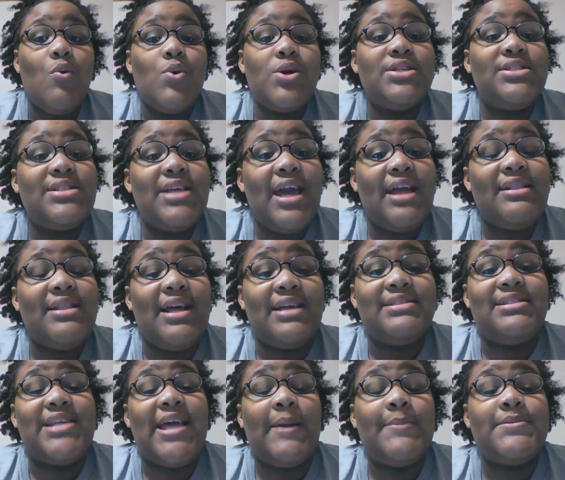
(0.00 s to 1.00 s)
we're saying
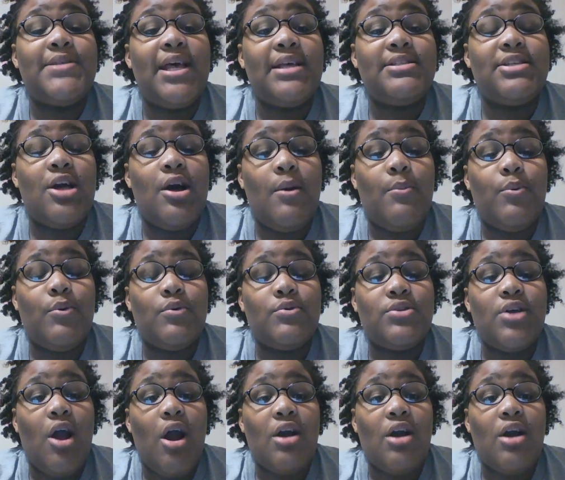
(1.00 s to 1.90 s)
that same-sex couples